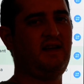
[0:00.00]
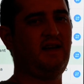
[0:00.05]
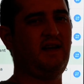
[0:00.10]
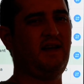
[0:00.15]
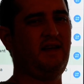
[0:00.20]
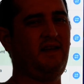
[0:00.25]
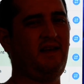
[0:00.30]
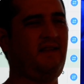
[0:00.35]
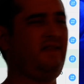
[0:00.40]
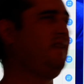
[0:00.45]

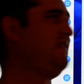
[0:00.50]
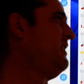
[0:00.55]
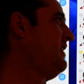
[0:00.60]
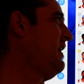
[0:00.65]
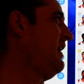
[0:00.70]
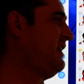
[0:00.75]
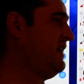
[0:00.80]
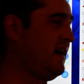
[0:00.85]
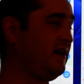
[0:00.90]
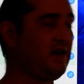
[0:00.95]
And
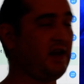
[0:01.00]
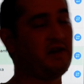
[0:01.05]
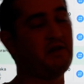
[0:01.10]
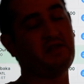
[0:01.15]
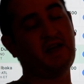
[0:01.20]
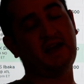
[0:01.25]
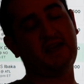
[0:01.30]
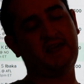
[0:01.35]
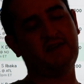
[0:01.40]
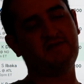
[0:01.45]
again, I know
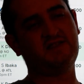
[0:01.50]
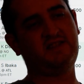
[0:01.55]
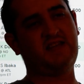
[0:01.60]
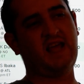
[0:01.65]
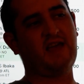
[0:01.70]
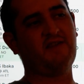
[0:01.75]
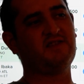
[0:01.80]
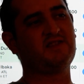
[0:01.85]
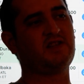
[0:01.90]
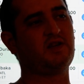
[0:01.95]
that gives
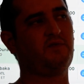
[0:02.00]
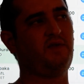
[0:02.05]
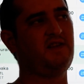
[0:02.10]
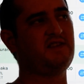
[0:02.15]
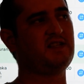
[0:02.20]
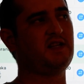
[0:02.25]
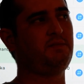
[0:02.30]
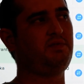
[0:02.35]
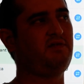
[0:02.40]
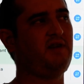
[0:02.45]
Davis a
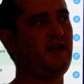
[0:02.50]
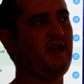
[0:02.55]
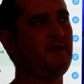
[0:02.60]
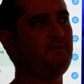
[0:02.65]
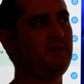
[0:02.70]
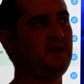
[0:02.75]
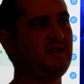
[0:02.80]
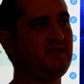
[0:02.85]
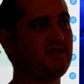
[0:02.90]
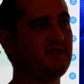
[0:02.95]
reason to play,
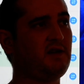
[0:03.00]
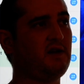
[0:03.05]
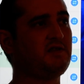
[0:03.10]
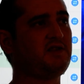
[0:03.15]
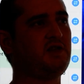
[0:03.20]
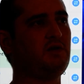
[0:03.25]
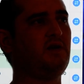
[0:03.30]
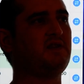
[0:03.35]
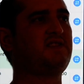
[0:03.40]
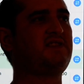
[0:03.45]
but this is
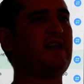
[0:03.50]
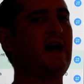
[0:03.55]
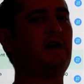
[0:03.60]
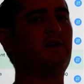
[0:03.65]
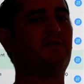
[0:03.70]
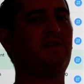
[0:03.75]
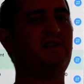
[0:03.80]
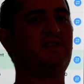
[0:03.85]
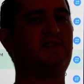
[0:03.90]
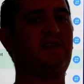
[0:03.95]
also a
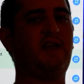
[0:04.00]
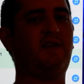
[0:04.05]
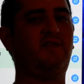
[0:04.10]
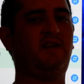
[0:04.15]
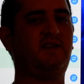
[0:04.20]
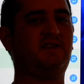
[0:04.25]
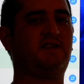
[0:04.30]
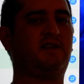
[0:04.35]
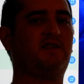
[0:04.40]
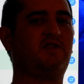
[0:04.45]
salary
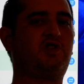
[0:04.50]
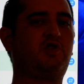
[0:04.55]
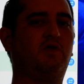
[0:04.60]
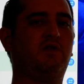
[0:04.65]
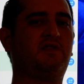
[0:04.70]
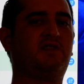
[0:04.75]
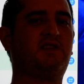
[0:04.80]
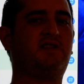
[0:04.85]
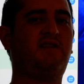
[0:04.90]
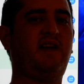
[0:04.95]
savings. On a
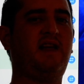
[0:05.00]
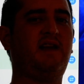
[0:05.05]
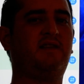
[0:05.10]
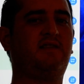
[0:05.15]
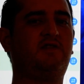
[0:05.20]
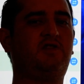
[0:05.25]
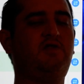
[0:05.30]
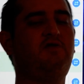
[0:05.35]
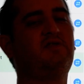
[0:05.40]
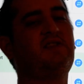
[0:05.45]
short
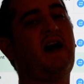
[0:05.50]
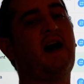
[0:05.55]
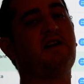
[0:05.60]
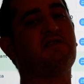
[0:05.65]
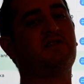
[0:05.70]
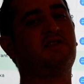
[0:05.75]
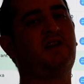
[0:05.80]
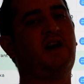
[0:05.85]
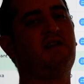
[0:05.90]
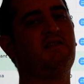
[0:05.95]
slate,
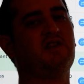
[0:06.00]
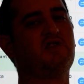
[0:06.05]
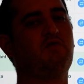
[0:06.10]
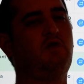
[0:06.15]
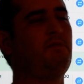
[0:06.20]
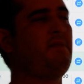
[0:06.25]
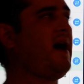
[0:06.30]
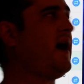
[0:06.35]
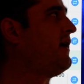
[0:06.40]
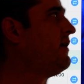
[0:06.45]
$2,000
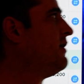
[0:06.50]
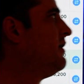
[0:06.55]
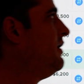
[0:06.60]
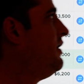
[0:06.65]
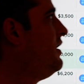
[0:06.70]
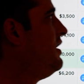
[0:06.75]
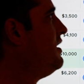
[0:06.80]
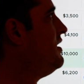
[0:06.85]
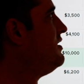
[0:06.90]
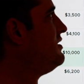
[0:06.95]
won't matter.
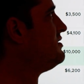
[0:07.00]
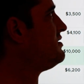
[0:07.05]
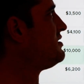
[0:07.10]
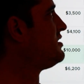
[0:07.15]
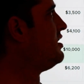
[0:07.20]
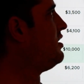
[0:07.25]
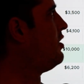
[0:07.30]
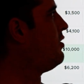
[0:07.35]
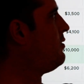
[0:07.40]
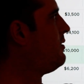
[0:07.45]

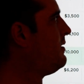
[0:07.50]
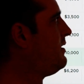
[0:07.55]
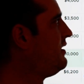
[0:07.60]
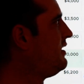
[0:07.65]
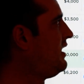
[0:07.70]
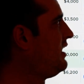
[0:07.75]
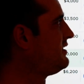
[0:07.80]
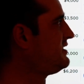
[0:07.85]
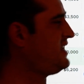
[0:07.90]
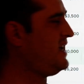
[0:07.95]
So
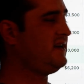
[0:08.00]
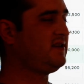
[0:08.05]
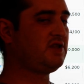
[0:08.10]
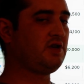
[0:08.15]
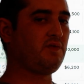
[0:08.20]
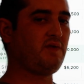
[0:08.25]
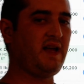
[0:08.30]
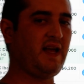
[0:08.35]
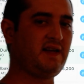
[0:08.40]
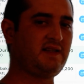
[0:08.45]
I'll take
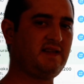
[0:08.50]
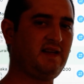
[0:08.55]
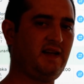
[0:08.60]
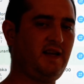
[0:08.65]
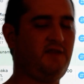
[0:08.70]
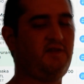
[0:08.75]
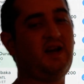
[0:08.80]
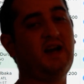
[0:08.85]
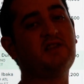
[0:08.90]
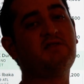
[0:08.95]
Durant.
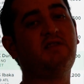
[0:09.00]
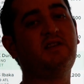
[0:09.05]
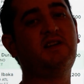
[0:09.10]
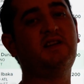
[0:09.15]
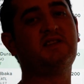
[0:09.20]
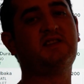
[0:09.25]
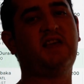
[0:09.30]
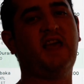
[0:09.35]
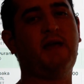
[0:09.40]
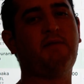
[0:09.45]
And if you guys look at
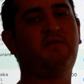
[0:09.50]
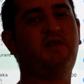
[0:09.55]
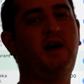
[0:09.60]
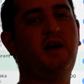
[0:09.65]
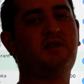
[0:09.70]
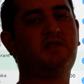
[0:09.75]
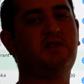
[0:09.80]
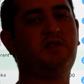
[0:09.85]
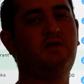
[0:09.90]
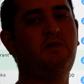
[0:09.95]
his game
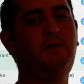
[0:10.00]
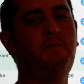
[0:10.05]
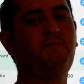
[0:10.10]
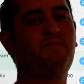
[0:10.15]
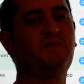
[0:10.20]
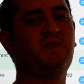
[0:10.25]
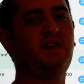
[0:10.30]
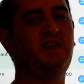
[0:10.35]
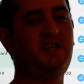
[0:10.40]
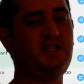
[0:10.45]
log too,
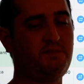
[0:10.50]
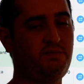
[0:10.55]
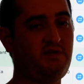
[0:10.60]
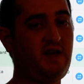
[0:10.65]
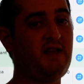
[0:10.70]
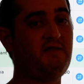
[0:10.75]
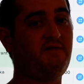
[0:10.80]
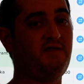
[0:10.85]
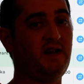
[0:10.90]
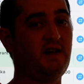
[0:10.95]
he's
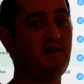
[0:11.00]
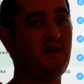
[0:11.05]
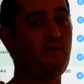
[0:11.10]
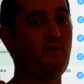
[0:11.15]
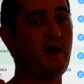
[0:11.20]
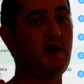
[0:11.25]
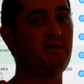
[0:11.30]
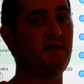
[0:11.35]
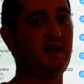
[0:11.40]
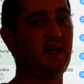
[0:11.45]
played very
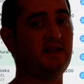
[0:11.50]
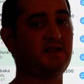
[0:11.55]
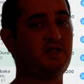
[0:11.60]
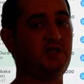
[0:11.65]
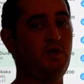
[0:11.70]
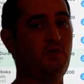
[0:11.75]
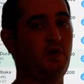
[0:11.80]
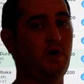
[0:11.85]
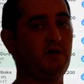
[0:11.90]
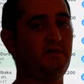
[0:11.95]
well against
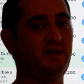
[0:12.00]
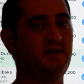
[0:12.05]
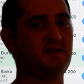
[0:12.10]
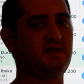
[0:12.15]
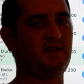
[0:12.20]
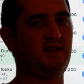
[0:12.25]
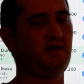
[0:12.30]
New Orleans.